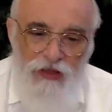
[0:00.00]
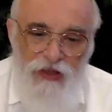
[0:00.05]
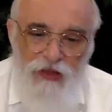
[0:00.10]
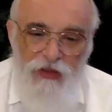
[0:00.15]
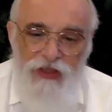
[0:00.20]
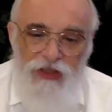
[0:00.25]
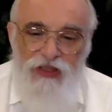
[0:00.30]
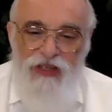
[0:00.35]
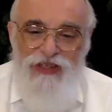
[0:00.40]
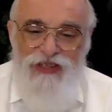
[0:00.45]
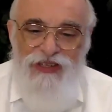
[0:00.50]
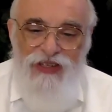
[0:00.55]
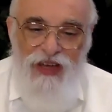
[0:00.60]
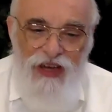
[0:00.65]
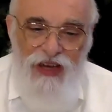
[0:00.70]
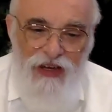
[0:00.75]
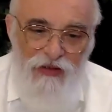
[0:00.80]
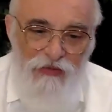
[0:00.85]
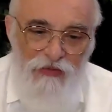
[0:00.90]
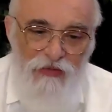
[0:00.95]
So it's the
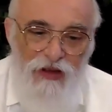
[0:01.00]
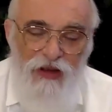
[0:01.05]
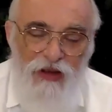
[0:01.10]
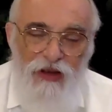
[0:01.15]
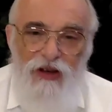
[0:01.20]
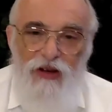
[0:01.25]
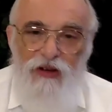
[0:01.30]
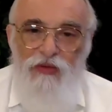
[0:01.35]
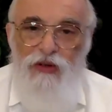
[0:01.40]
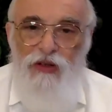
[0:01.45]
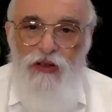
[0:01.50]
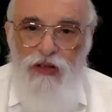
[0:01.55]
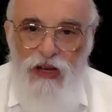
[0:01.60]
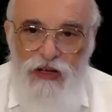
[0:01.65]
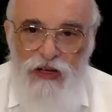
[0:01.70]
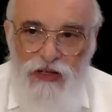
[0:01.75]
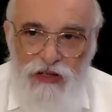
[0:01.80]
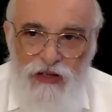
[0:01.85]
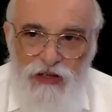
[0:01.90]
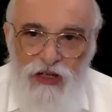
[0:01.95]
same
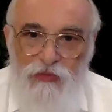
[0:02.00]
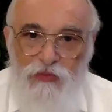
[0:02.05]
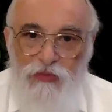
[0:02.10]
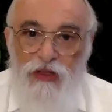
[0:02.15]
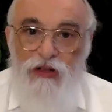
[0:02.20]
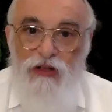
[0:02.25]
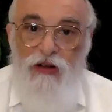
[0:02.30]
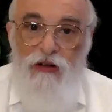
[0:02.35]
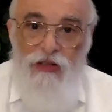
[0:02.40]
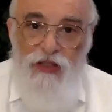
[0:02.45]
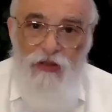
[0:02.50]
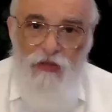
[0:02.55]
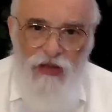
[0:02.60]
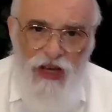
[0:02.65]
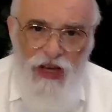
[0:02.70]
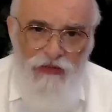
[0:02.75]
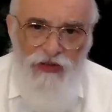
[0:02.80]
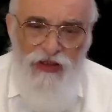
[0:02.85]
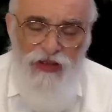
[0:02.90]
relationship that Ratzon would have